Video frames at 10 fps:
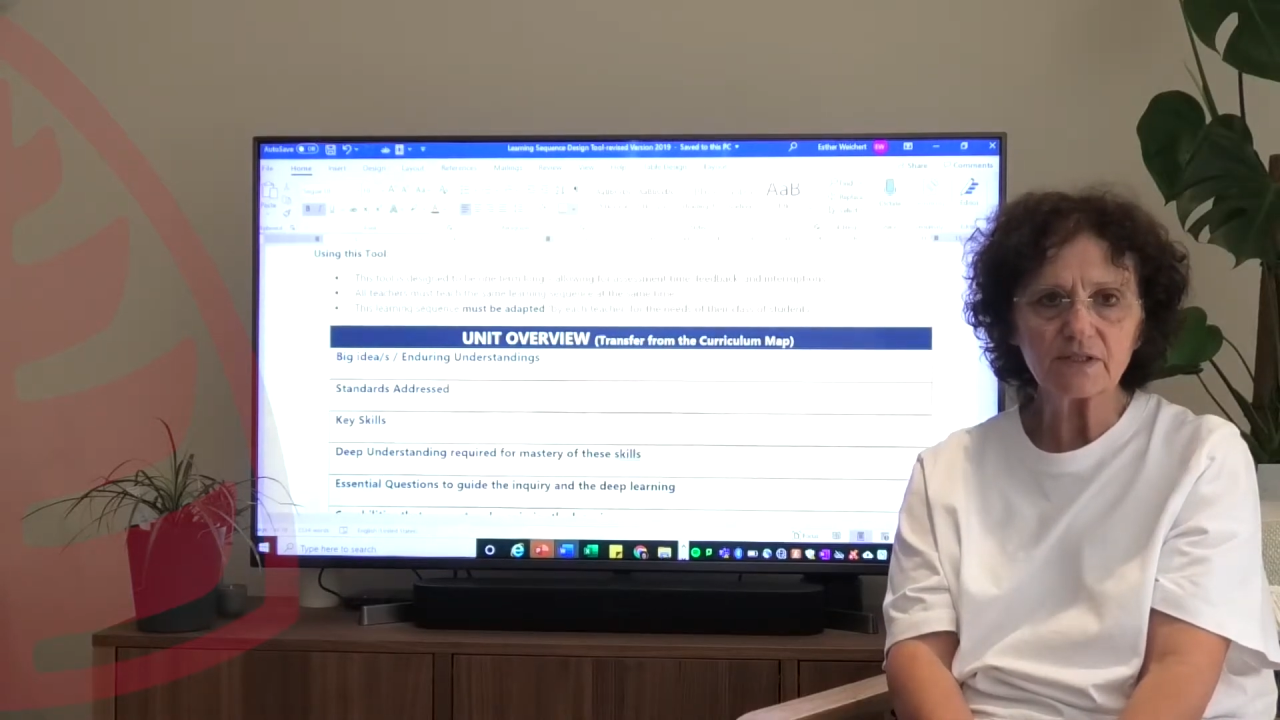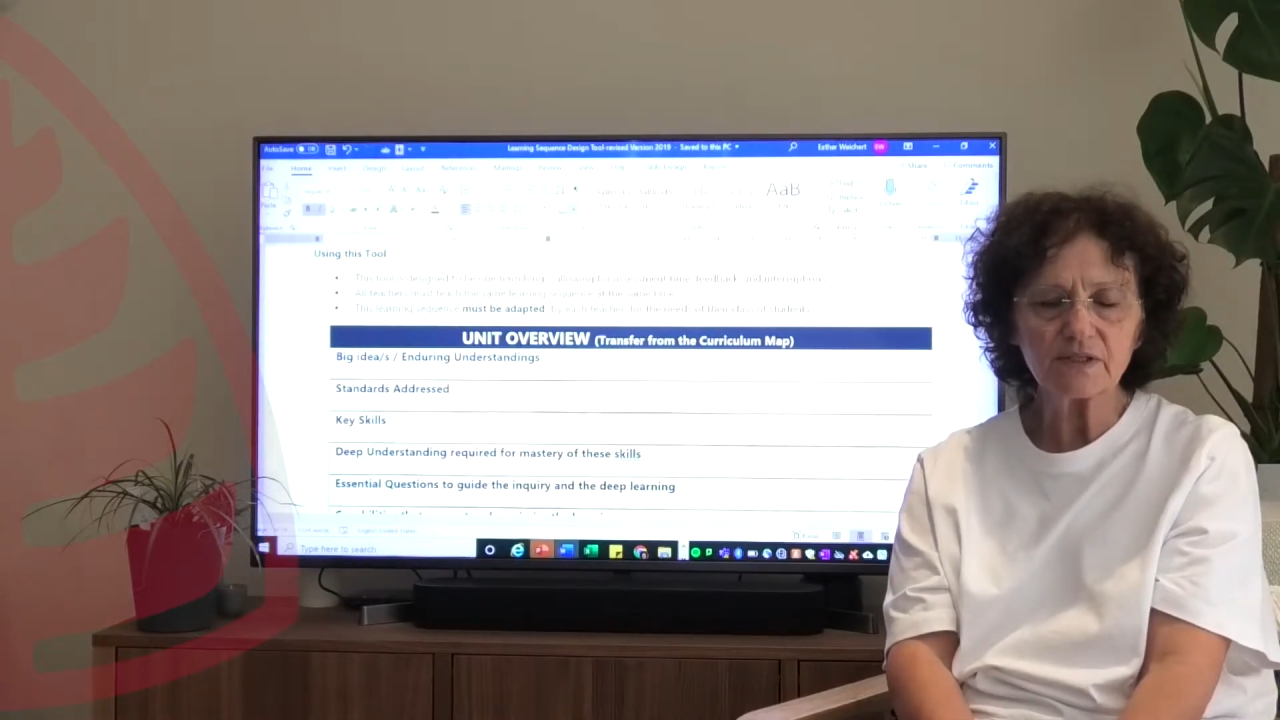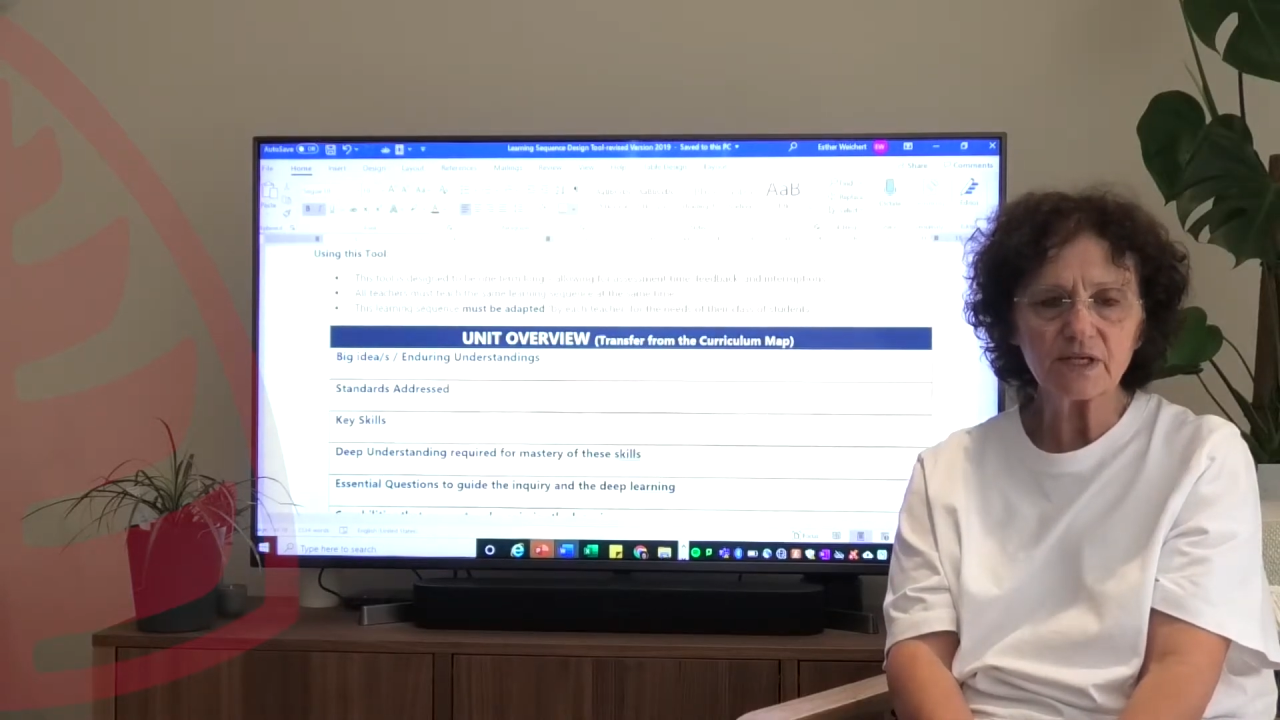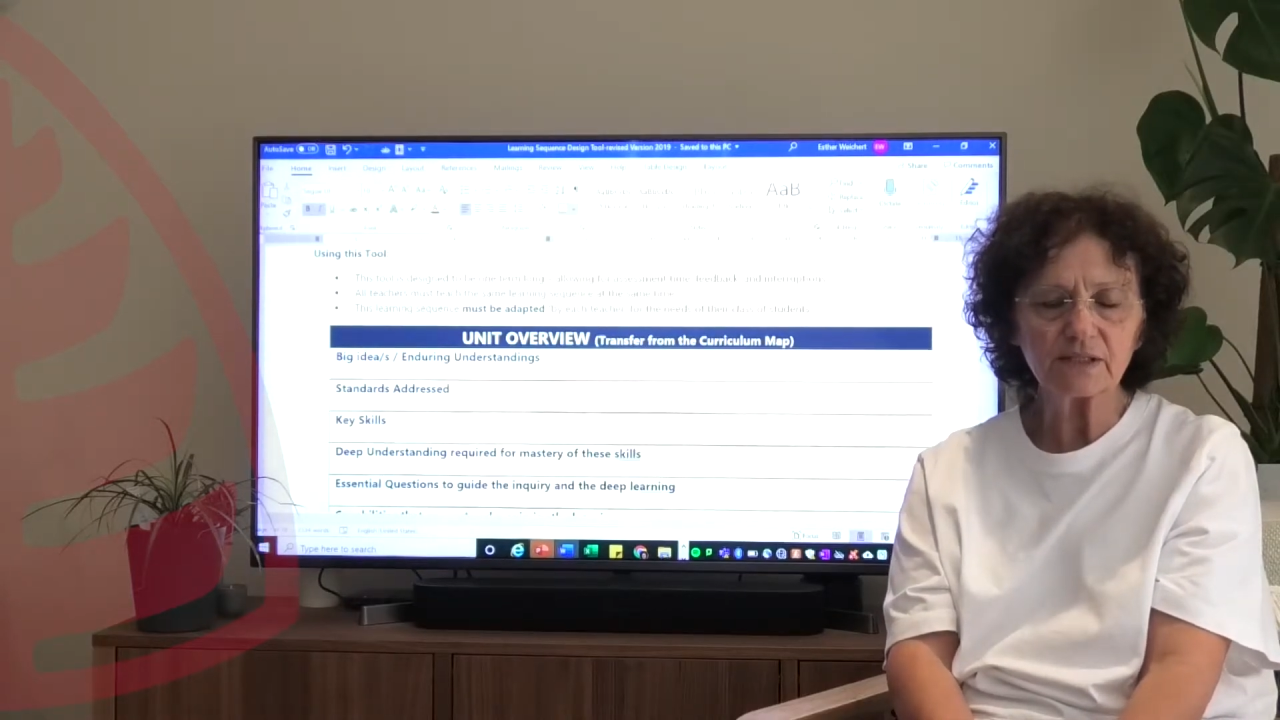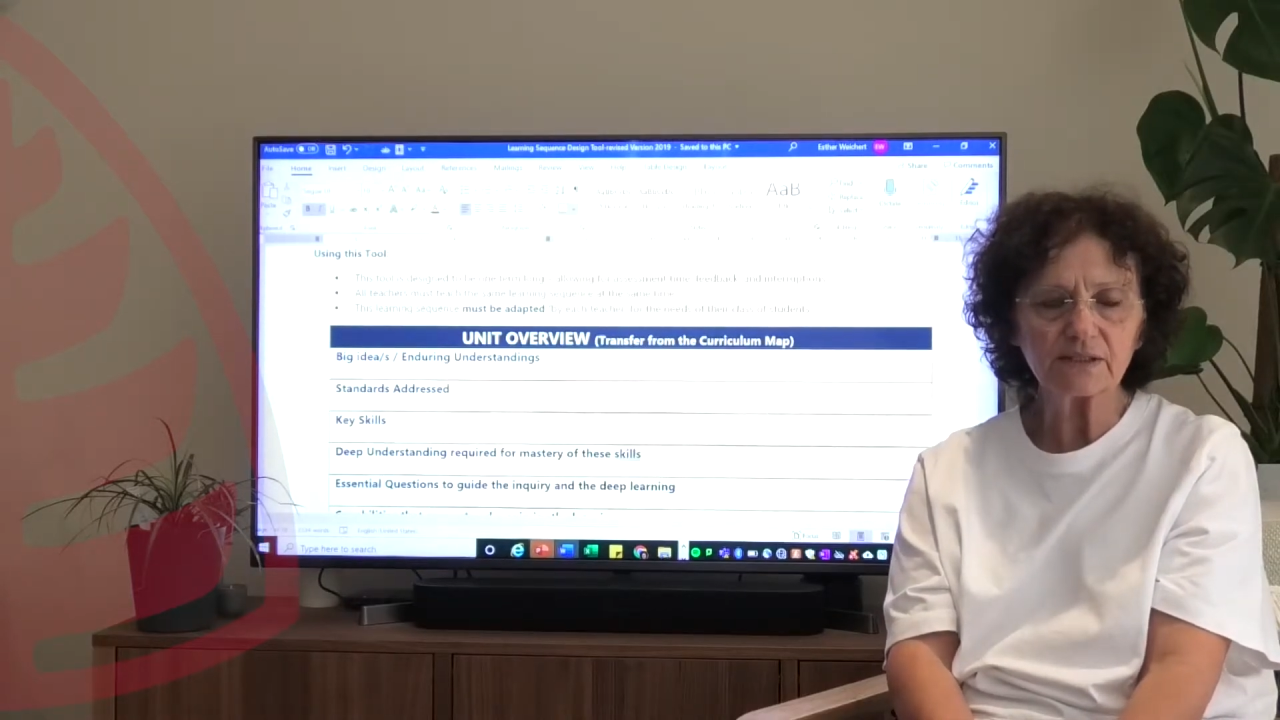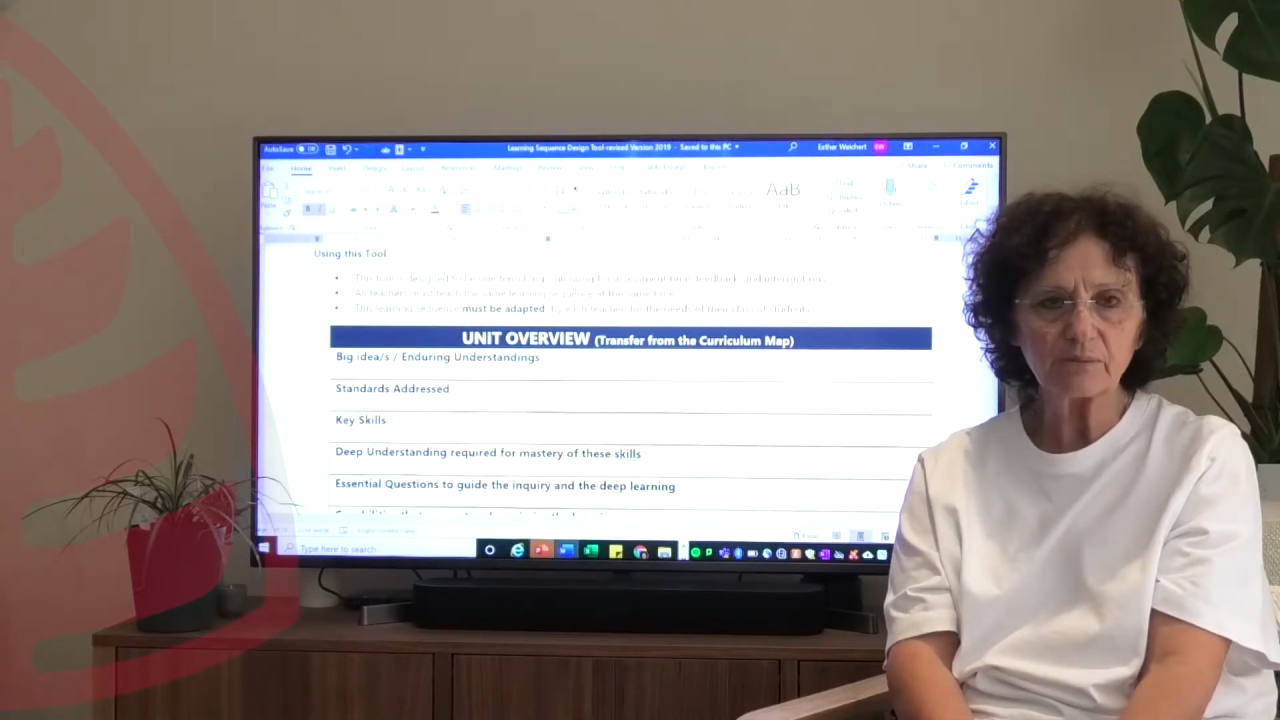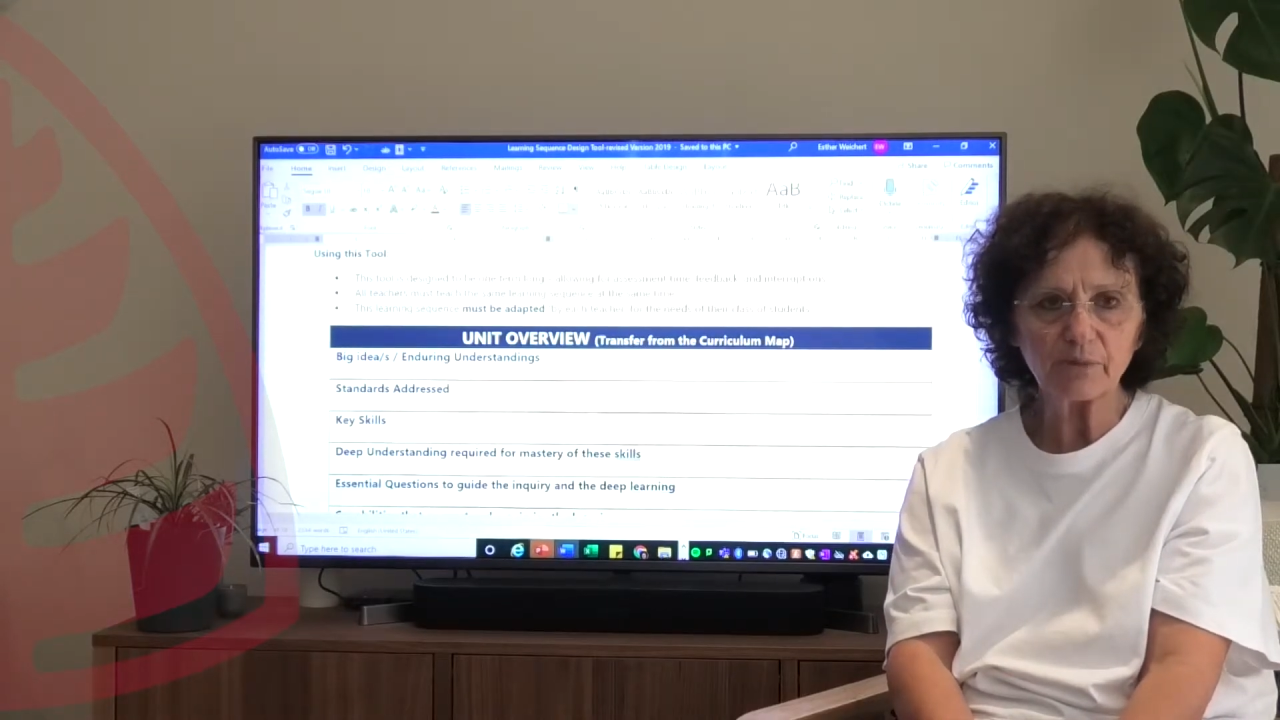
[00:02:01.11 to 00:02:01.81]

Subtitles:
certain